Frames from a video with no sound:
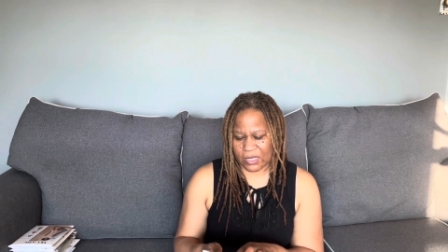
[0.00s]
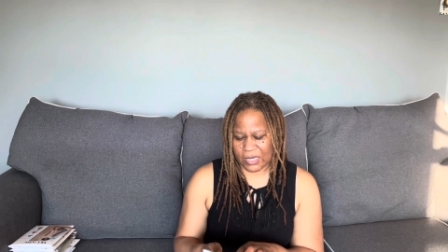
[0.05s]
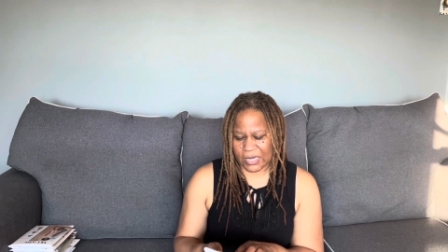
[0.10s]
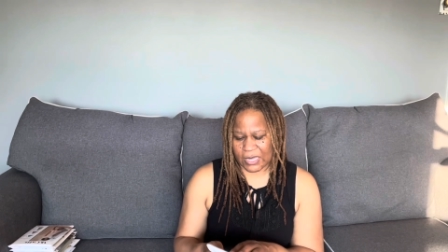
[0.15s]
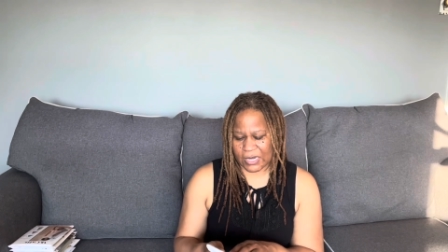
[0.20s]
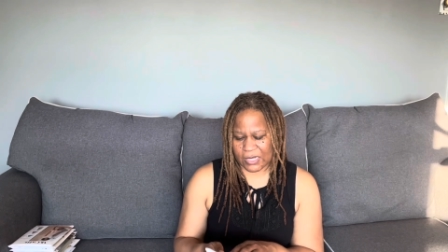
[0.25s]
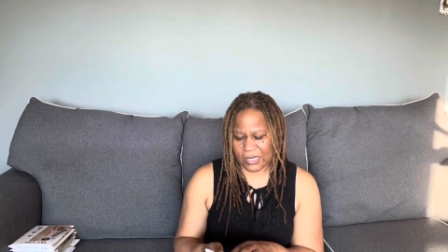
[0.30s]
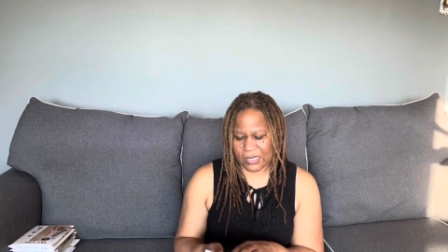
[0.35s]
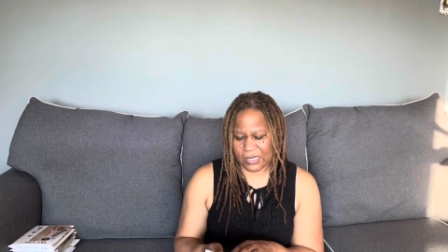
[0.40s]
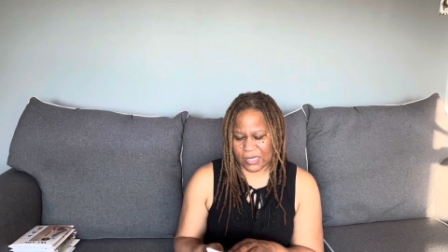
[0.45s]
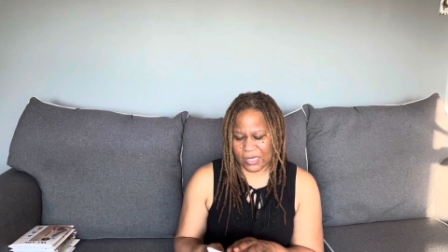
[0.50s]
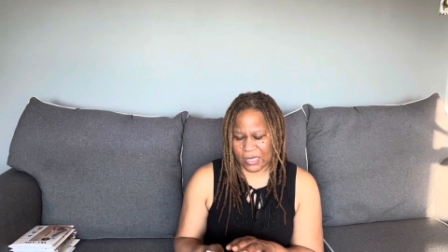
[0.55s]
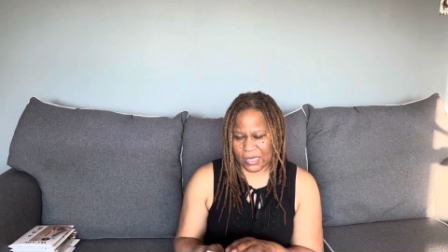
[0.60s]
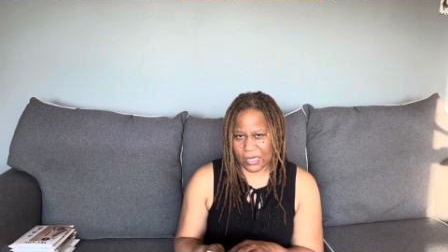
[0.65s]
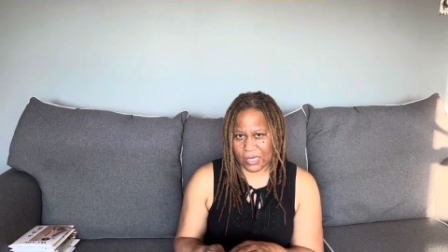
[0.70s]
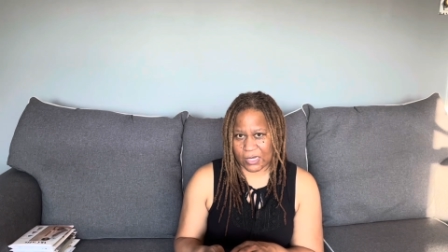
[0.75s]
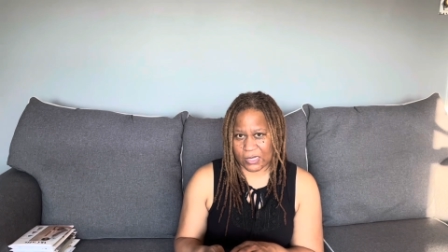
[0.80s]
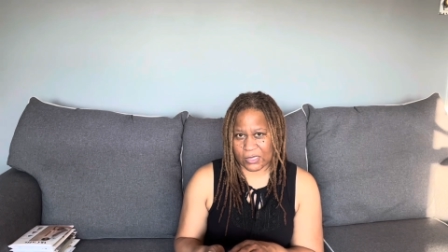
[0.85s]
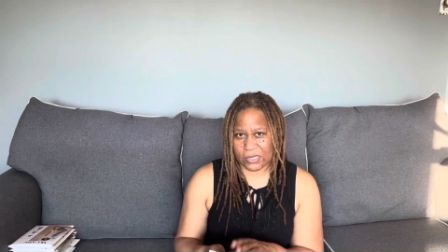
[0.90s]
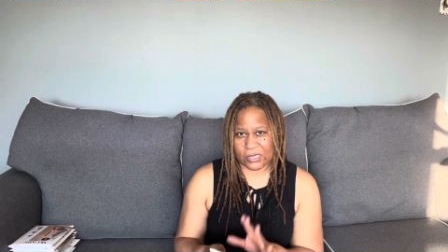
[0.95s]
it
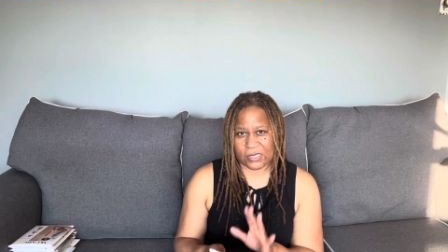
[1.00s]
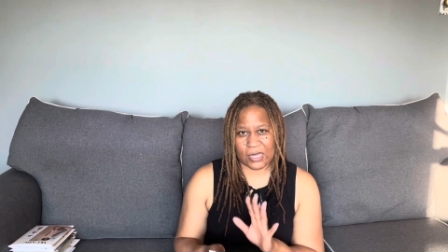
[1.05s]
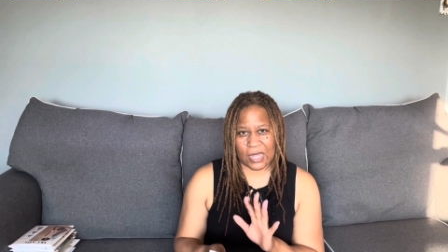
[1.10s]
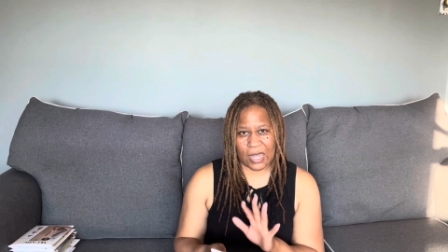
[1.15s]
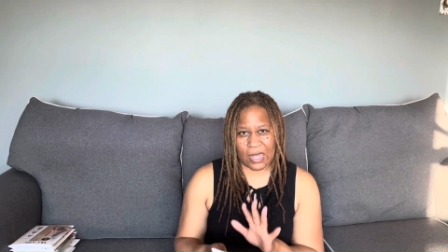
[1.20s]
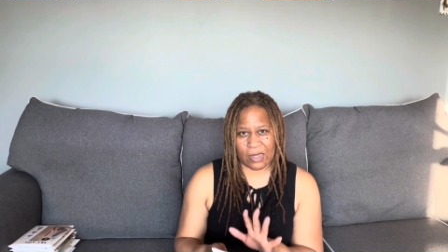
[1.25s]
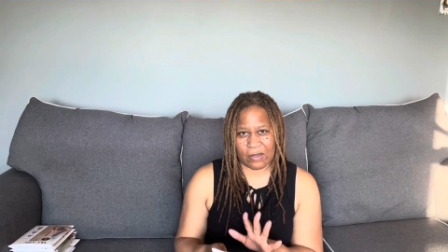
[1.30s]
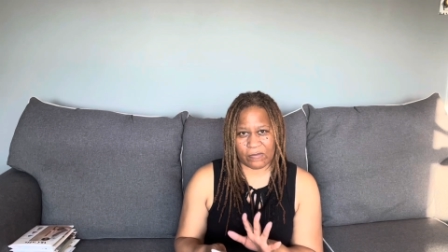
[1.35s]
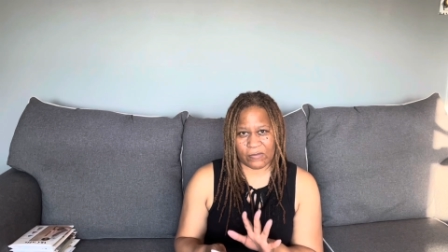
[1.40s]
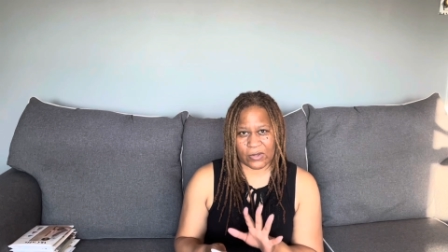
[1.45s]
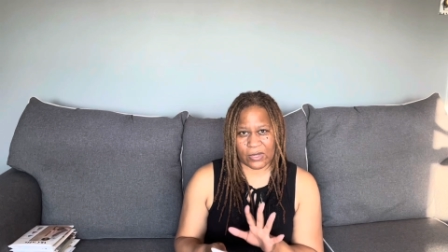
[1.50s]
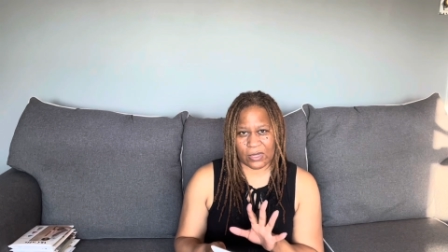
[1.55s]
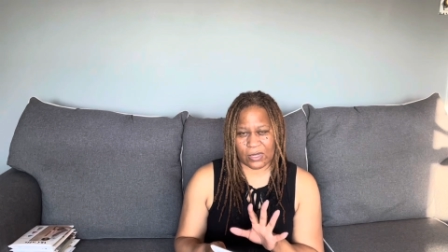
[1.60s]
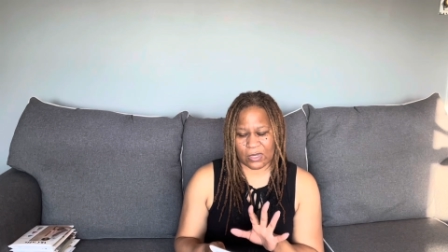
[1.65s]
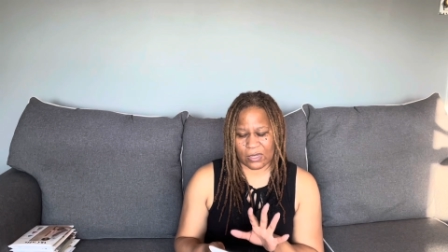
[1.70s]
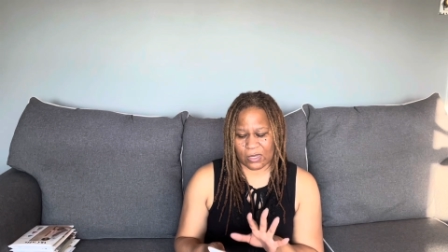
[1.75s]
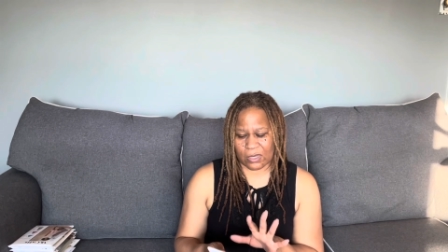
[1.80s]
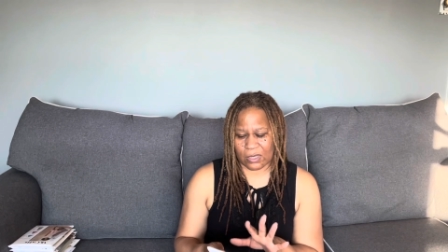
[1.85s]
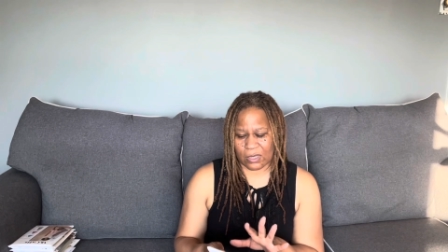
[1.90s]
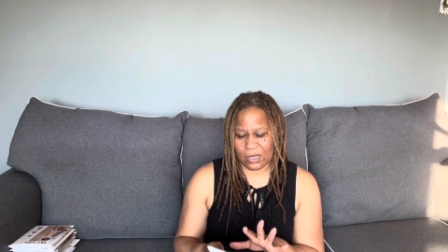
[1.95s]
again just to have
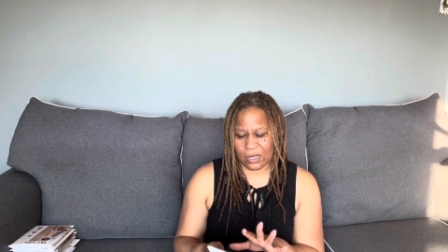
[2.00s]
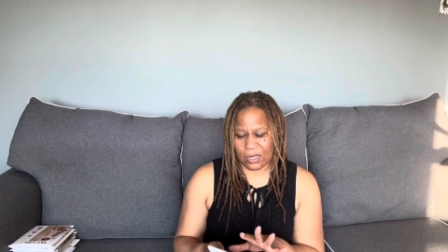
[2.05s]
a